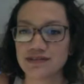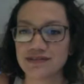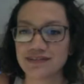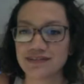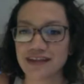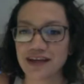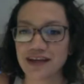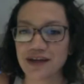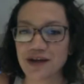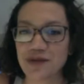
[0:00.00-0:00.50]

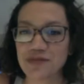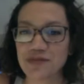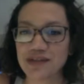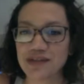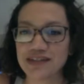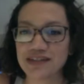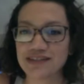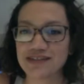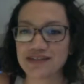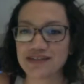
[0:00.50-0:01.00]
That comment
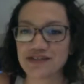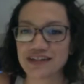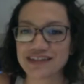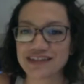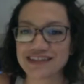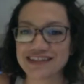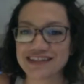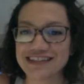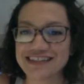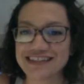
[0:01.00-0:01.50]
is
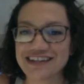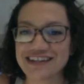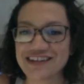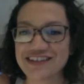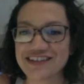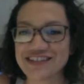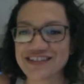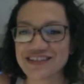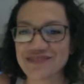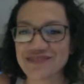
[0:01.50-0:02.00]
directed to Sarah,
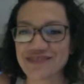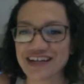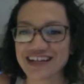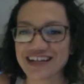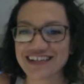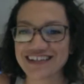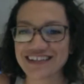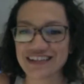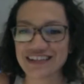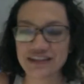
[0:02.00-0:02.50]
so I'm not
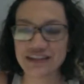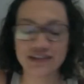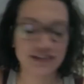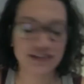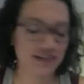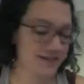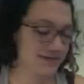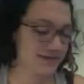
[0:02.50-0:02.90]
gonna look.